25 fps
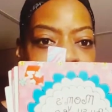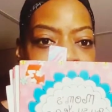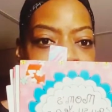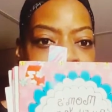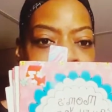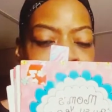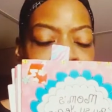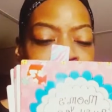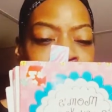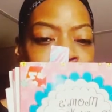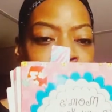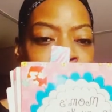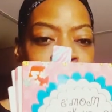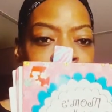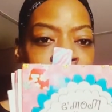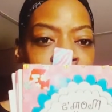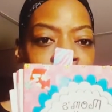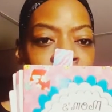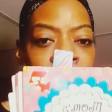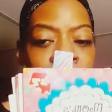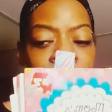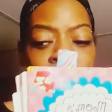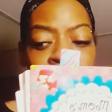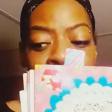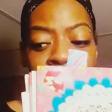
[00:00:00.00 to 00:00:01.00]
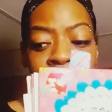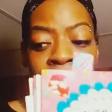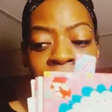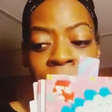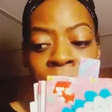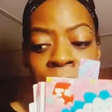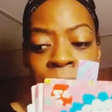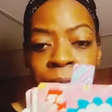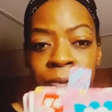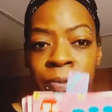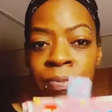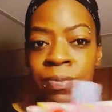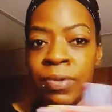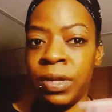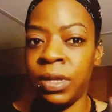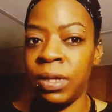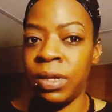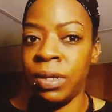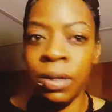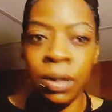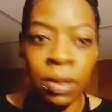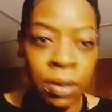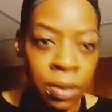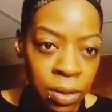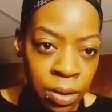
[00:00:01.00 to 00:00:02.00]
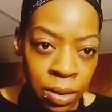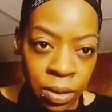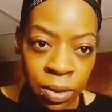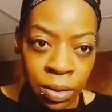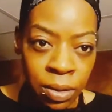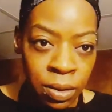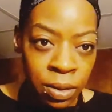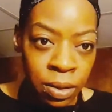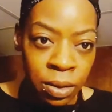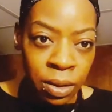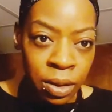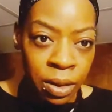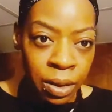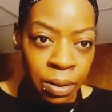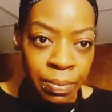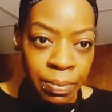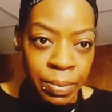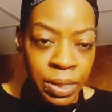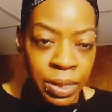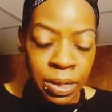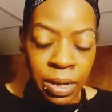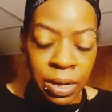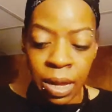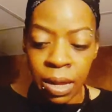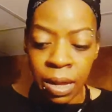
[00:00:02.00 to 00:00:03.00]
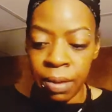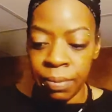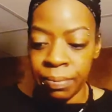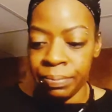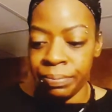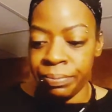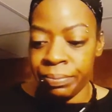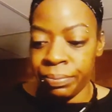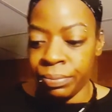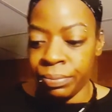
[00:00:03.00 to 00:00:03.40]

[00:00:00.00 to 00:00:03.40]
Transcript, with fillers: Busy Year right now for a dollar fifty. Can't beat that.